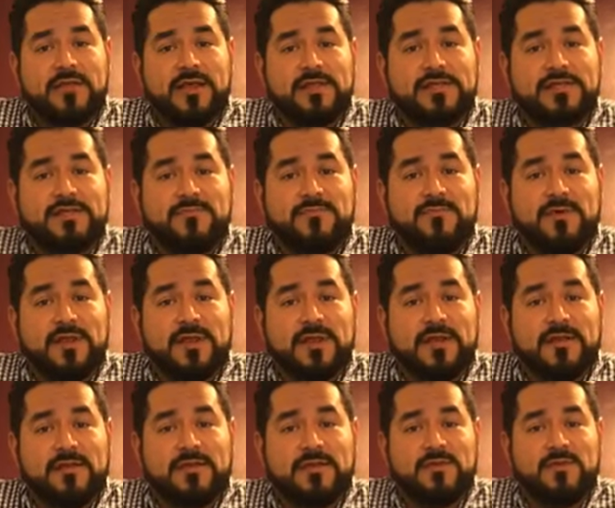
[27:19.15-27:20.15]
That's
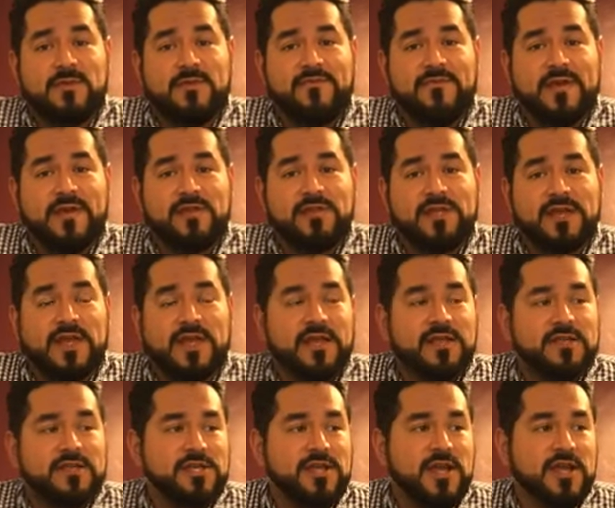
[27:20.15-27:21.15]
really good. Sweet Fire
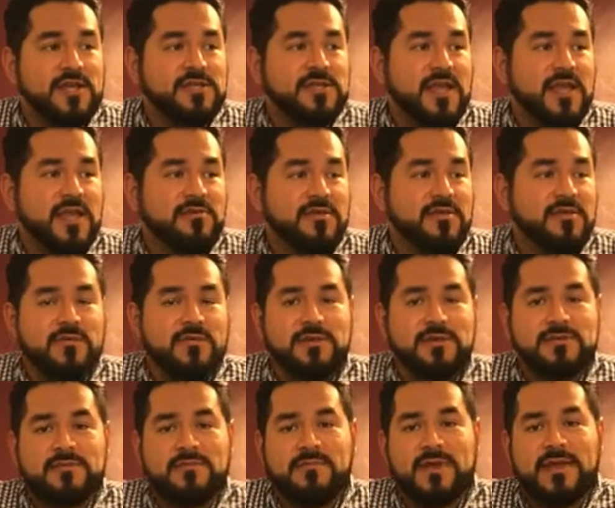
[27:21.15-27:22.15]
Jack. Josh named it.
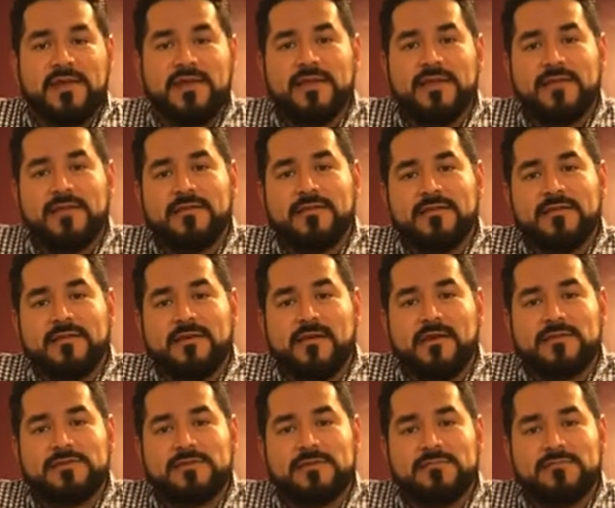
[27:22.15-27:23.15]
Crystal made it.
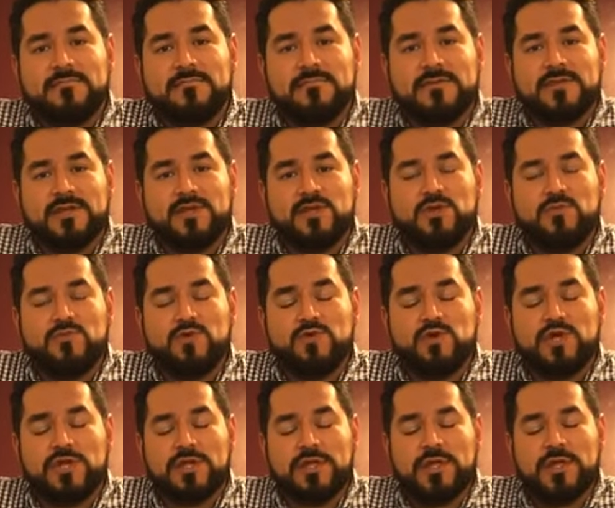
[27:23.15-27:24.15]
Awesome
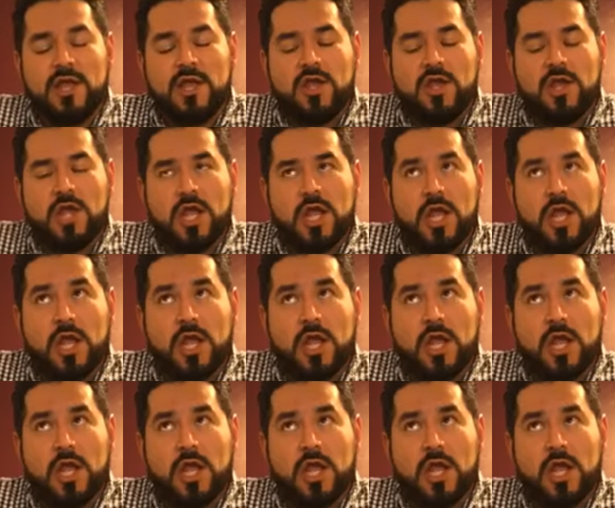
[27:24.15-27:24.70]
contribution there.